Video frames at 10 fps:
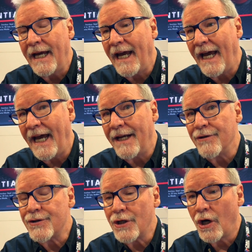And
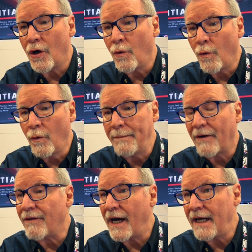so we
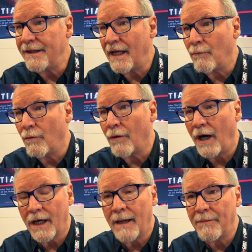provided them
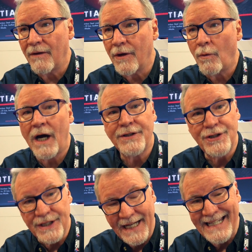a couple of the
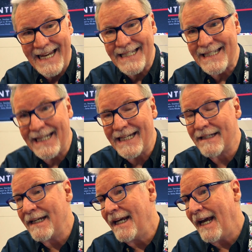watches, they tested it,
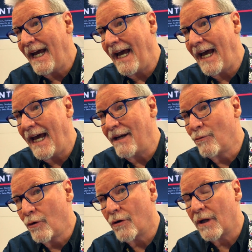and
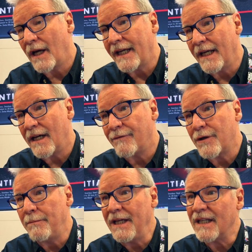we were lucky enough
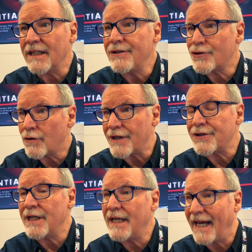to be at least
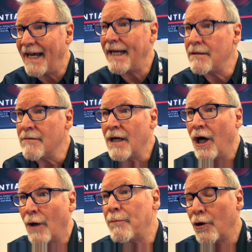trusted and
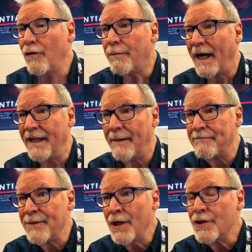approved by them.
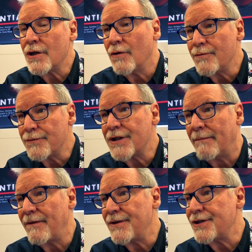So
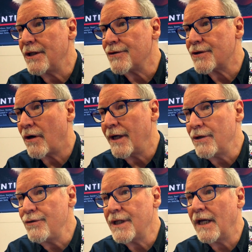some of the SEALs started
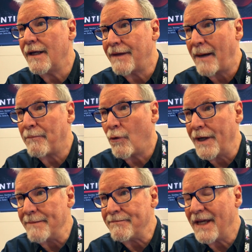using it at that point.